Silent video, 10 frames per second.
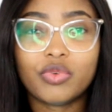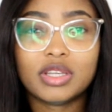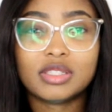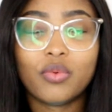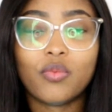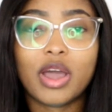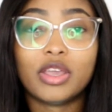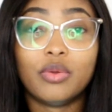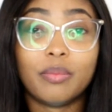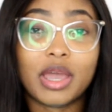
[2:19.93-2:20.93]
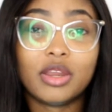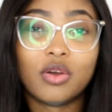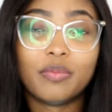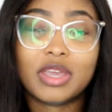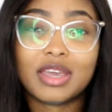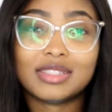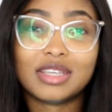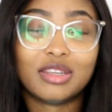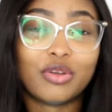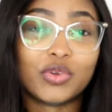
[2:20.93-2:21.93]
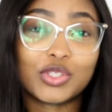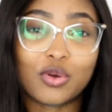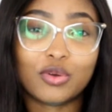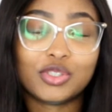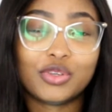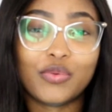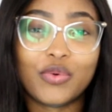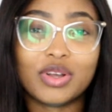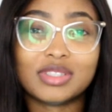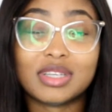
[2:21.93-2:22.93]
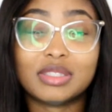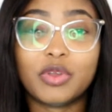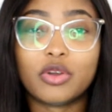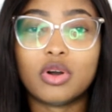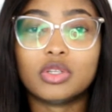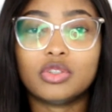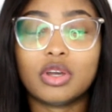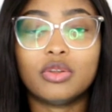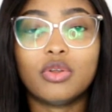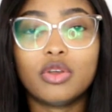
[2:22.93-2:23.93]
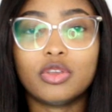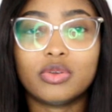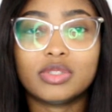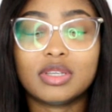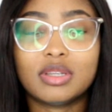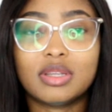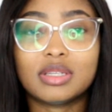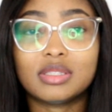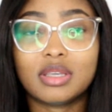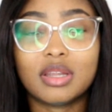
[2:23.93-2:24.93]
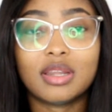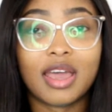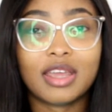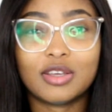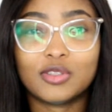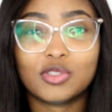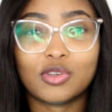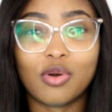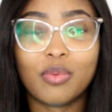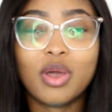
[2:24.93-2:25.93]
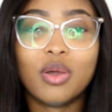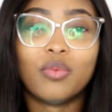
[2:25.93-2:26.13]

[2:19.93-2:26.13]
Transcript: reason why you might not be getting the result you want is because you're not using the skin lightening soap